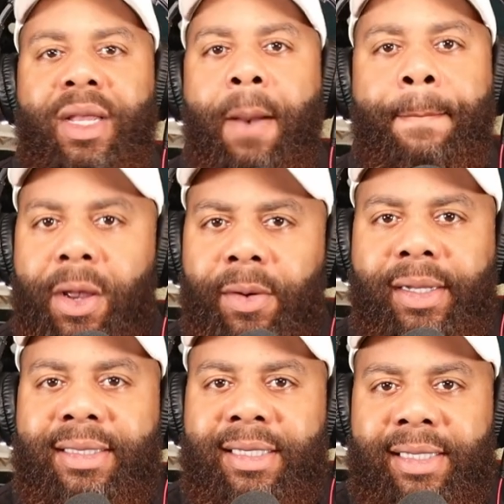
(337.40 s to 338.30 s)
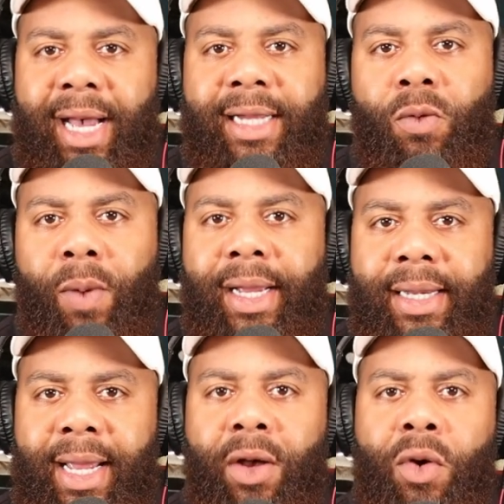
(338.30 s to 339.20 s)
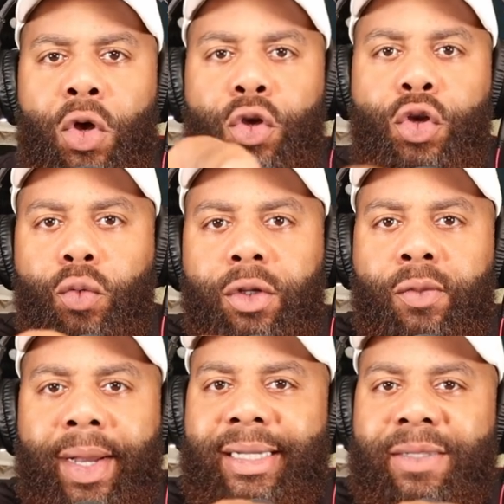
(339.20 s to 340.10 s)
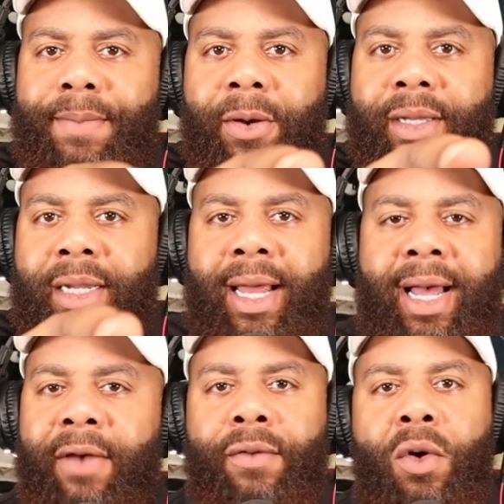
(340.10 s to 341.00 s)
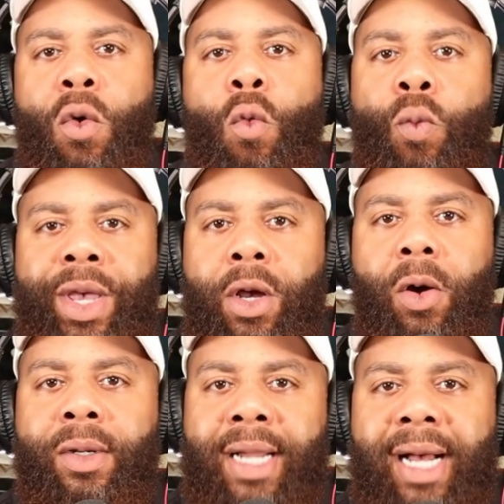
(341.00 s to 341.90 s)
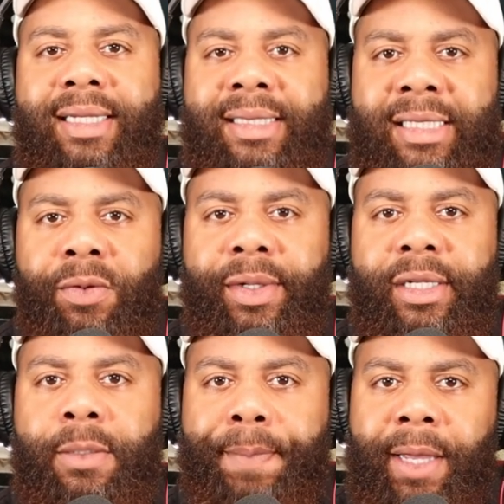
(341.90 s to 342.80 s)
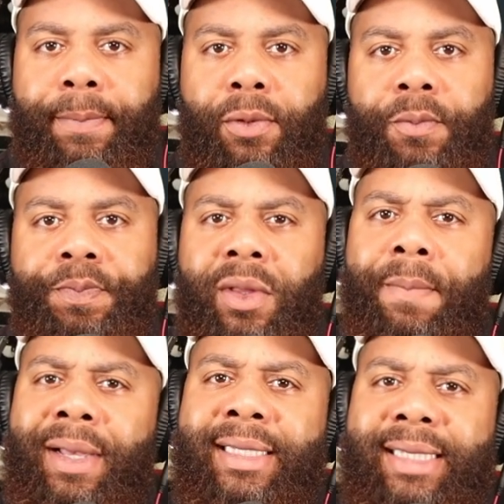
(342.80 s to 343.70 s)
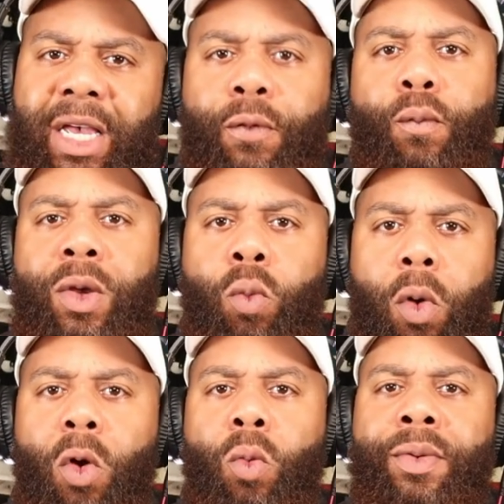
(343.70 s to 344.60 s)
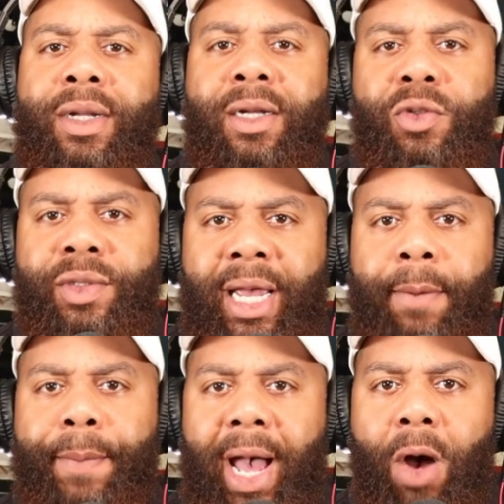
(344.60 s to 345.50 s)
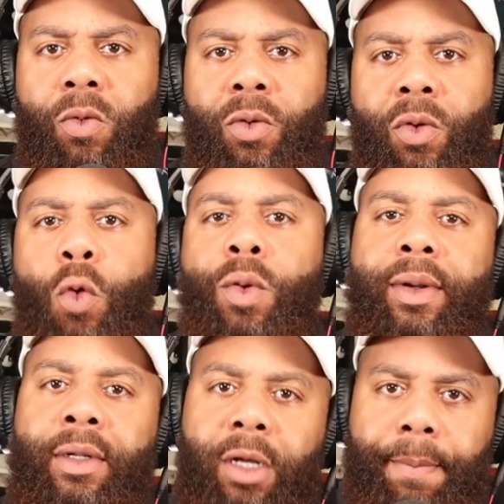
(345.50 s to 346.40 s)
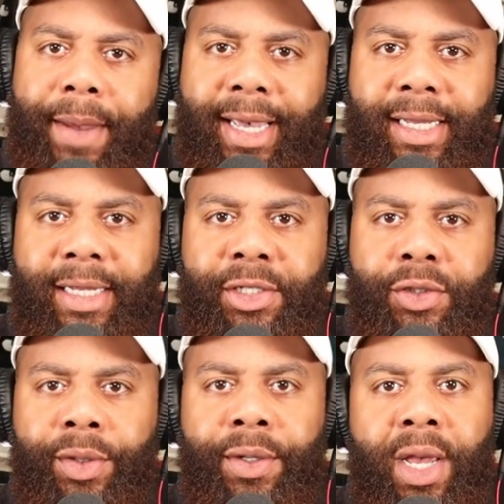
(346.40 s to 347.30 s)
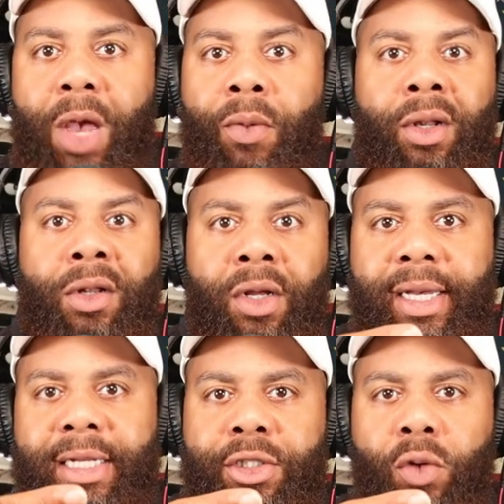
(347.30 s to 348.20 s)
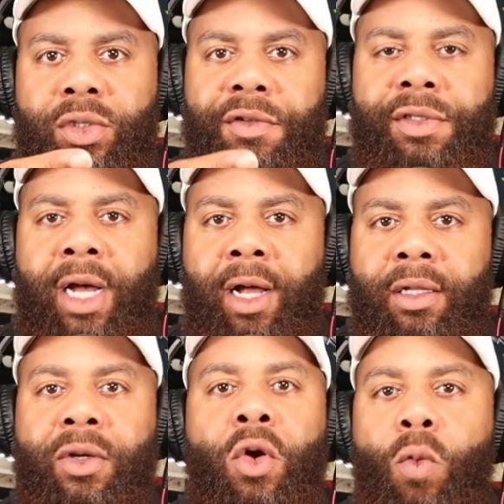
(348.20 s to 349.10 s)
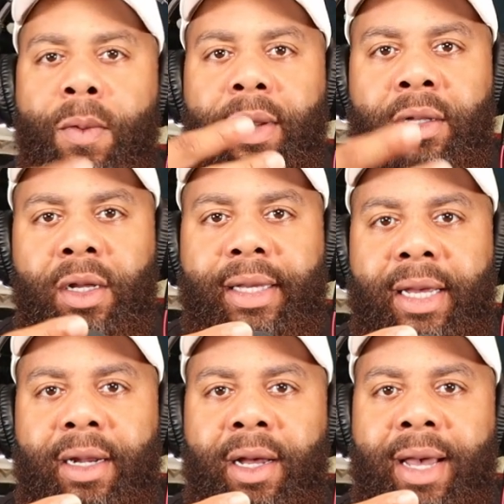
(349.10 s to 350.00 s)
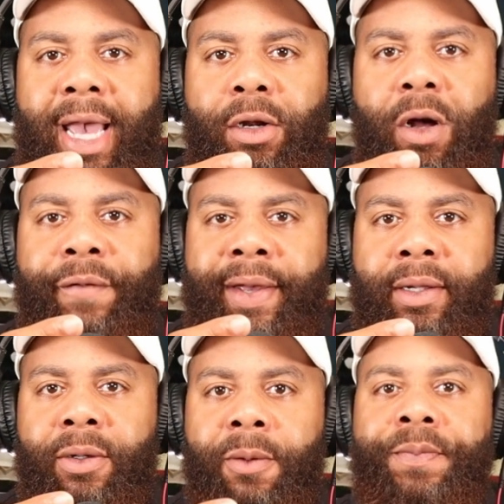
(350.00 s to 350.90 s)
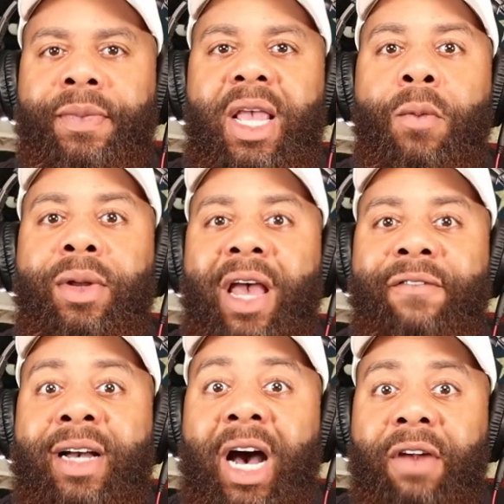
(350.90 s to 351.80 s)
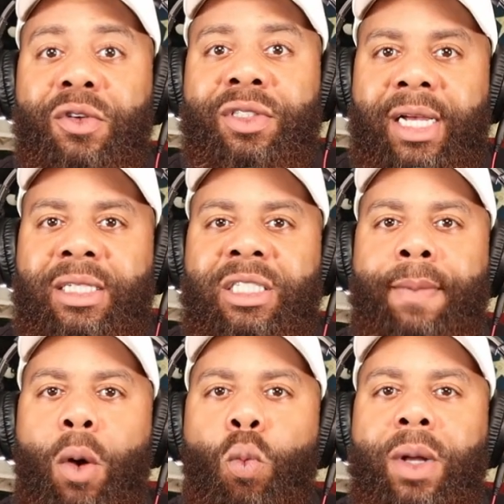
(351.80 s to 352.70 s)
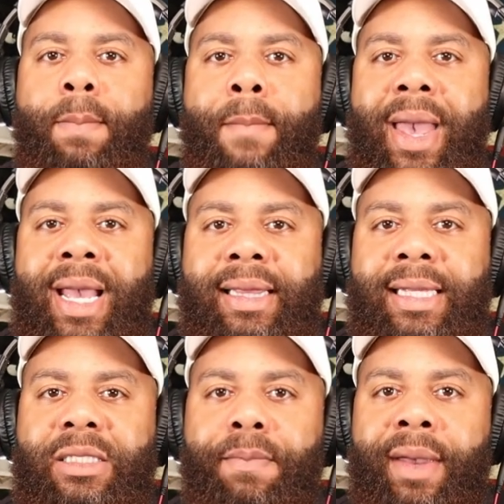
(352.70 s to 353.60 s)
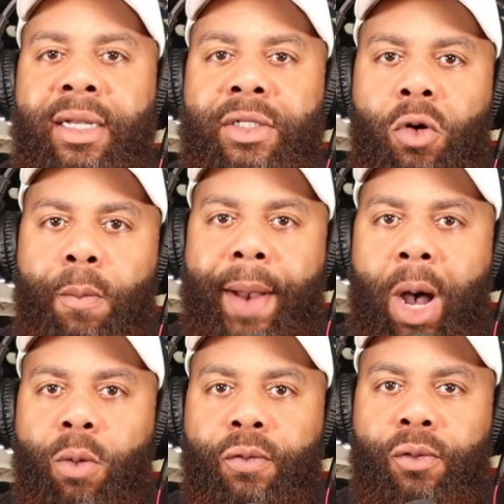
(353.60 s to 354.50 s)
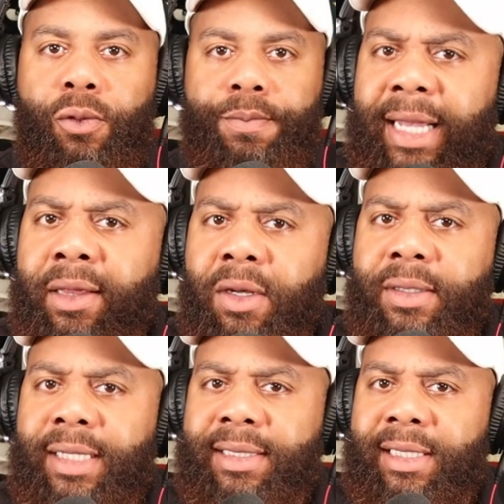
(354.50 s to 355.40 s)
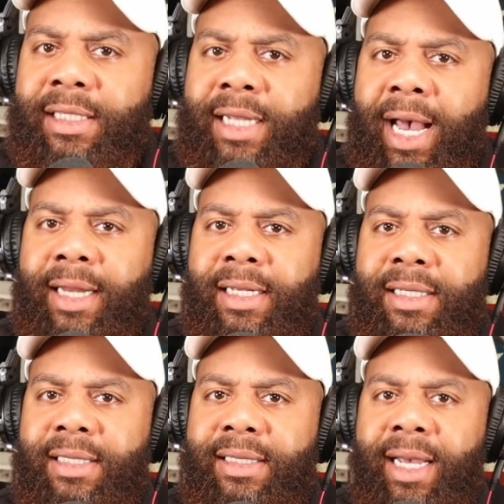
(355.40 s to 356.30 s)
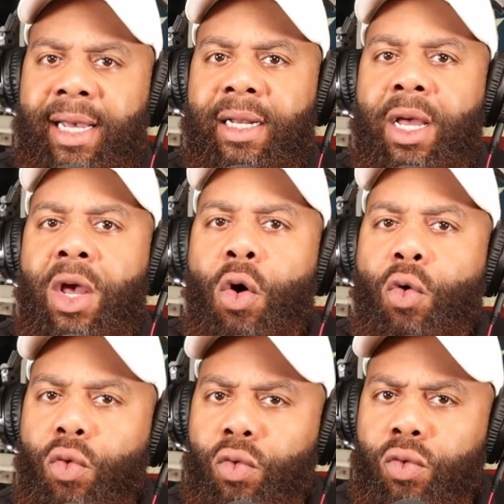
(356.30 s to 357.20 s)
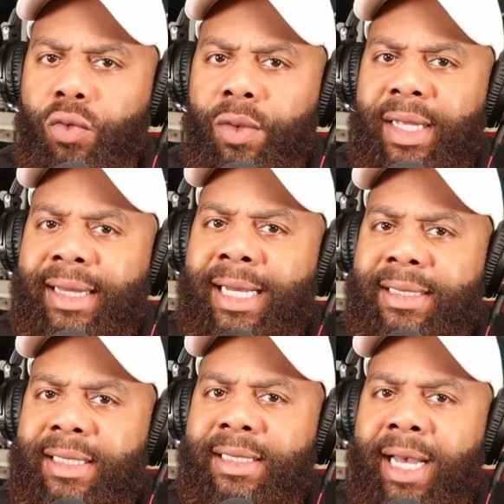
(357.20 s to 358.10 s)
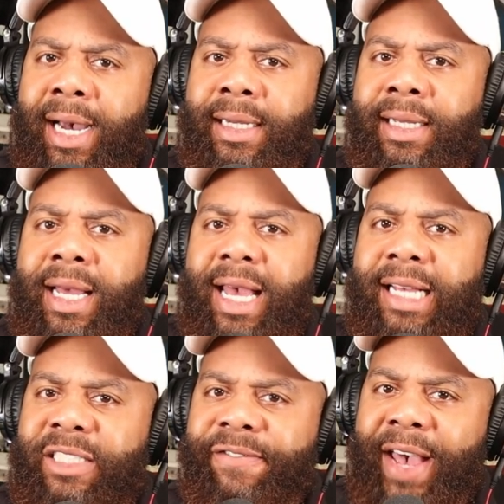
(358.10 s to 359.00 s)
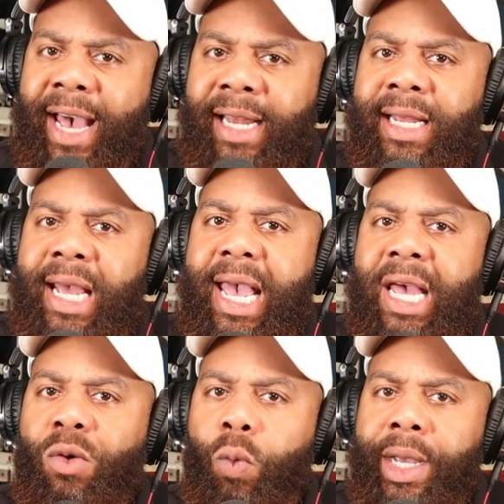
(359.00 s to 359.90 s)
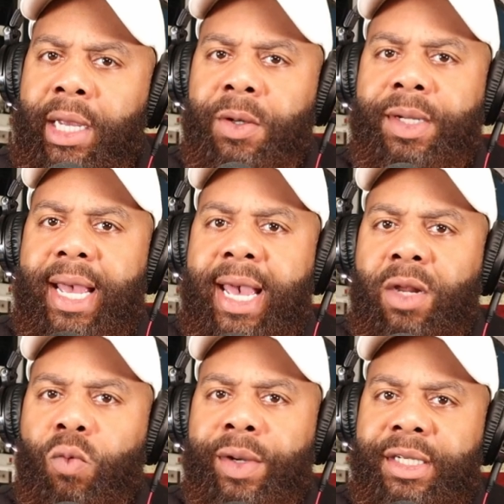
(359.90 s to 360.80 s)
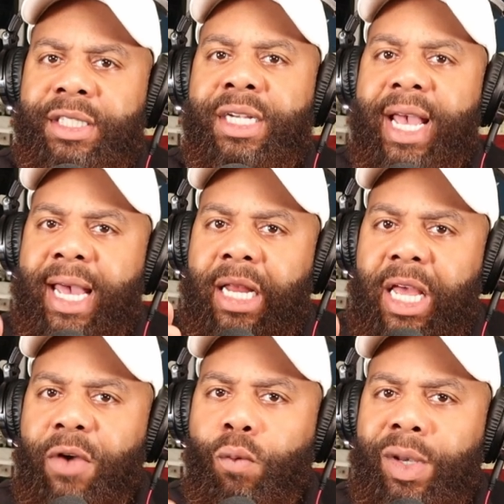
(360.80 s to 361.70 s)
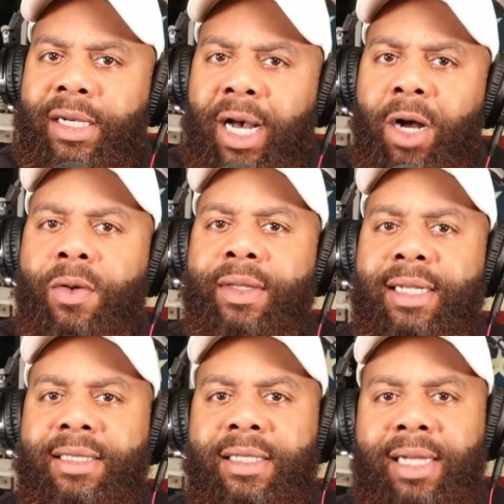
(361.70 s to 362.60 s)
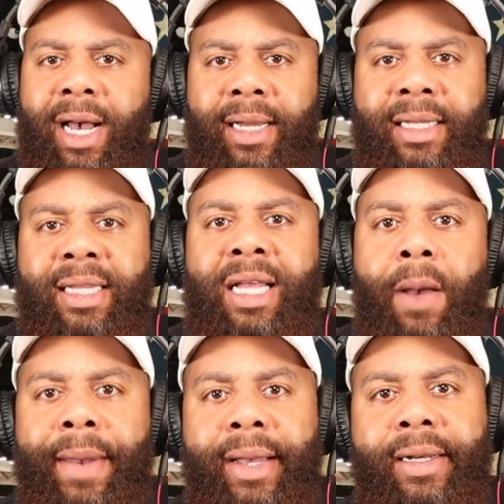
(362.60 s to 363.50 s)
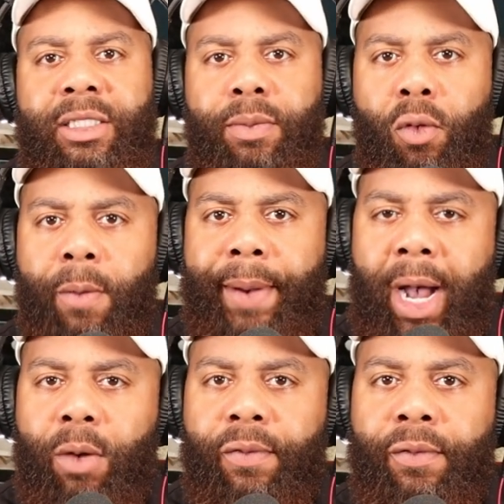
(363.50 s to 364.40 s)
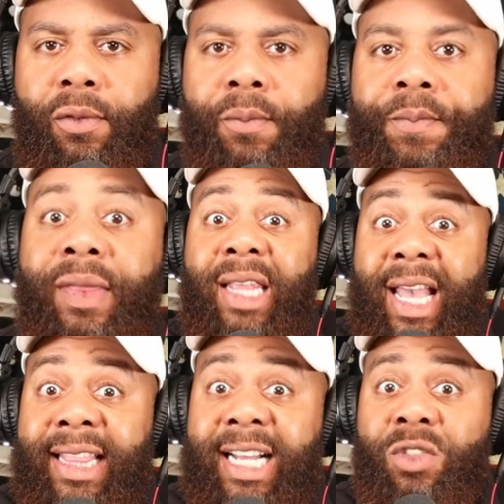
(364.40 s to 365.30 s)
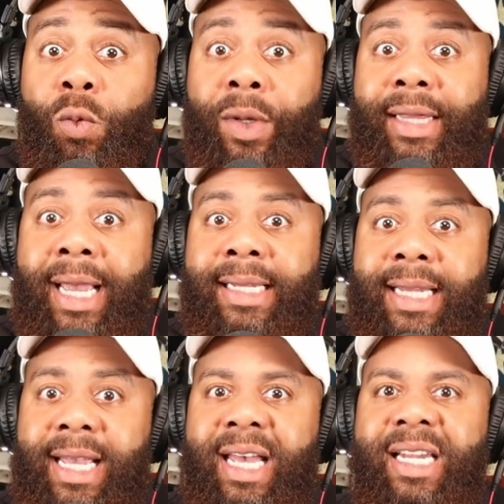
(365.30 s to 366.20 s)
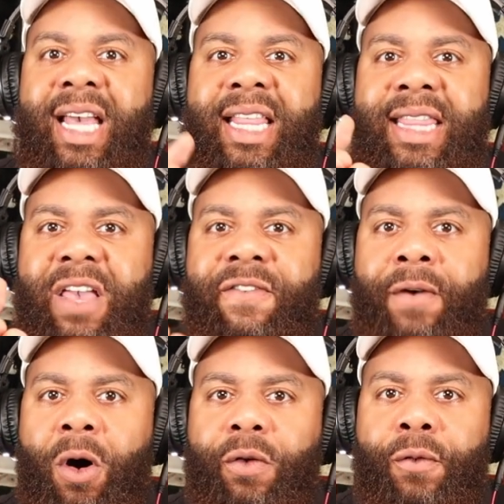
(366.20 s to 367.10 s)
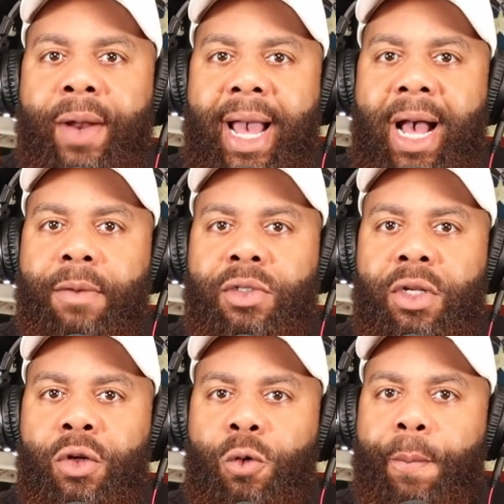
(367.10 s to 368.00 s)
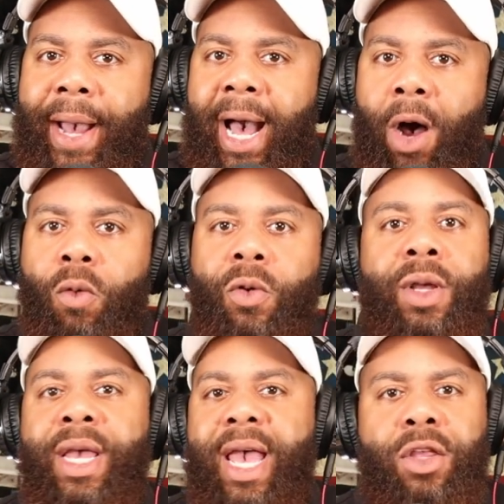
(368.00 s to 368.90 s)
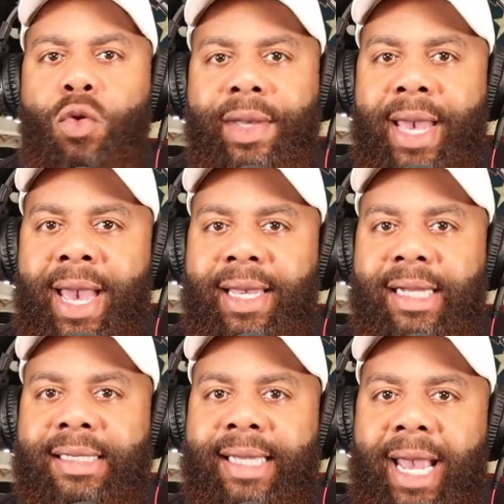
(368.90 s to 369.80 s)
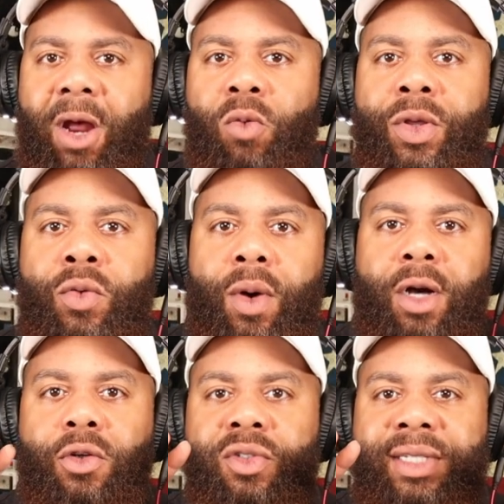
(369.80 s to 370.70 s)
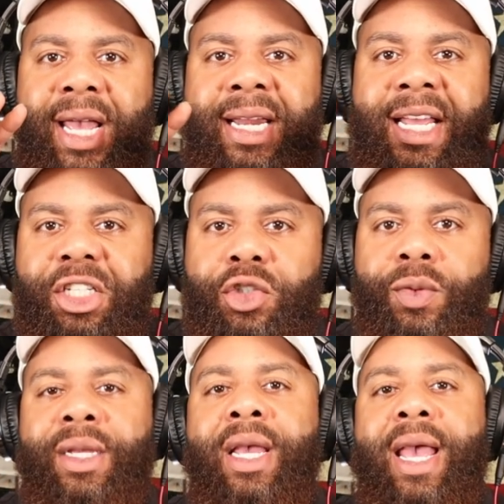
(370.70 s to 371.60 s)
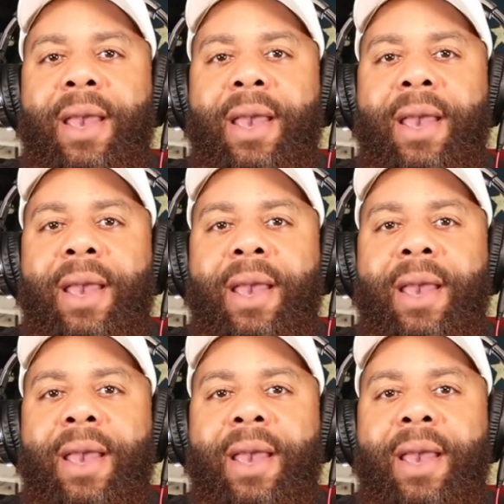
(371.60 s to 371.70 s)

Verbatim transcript: American society right now, you, the greatest American live, we are not serious people. Because if we were, we would understand power. We would look back at history and we'll look at Joseph Stalin. We will look at uh, Adolf Hitler. And would have conversations about what made these men so powerful. They looked at societies and said, ooh, that society is fat and weird and rich. And if we conquer that society, then they'll make us more powerful. And that's what they did. They fought for absolute power. And you can't get scared when you understand history.